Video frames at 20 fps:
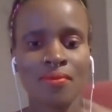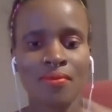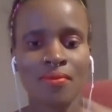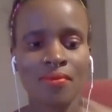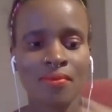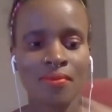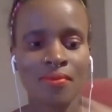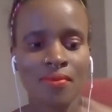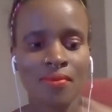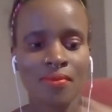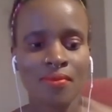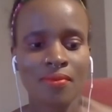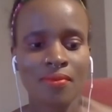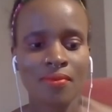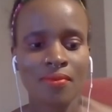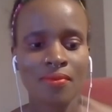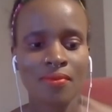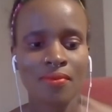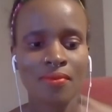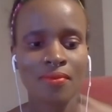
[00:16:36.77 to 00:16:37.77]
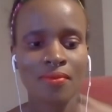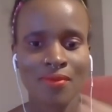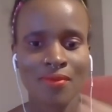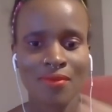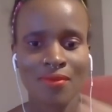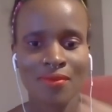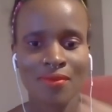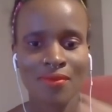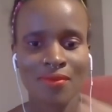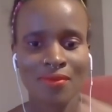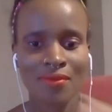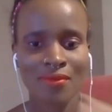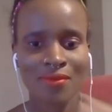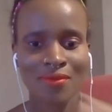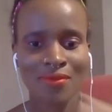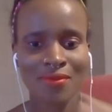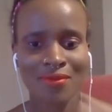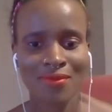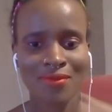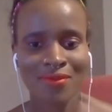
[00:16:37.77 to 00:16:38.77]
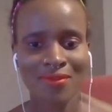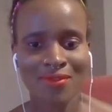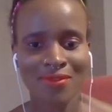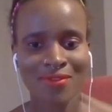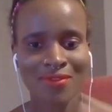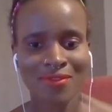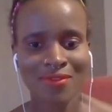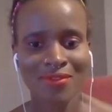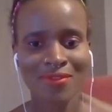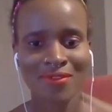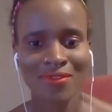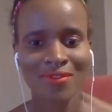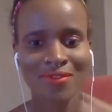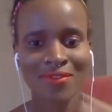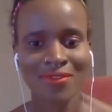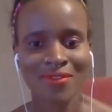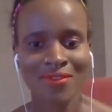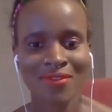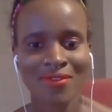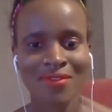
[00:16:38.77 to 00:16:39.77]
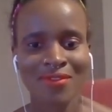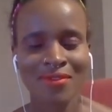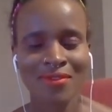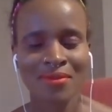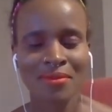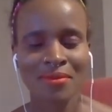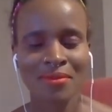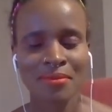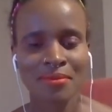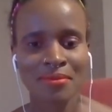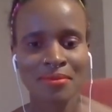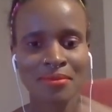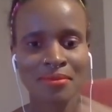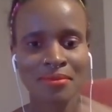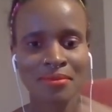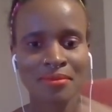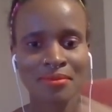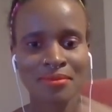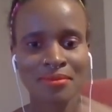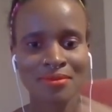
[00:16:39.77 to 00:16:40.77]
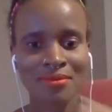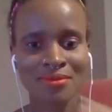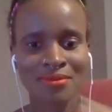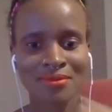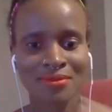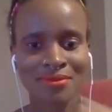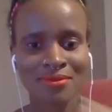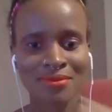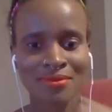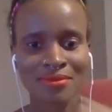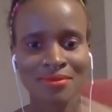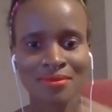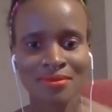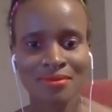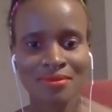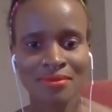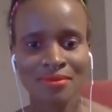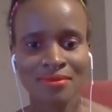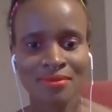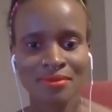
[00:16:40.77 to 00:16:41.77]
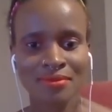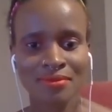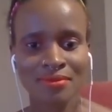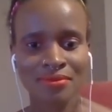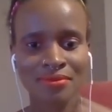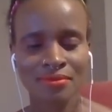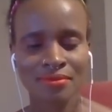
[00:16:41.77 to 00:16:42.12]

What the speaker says: [no speech]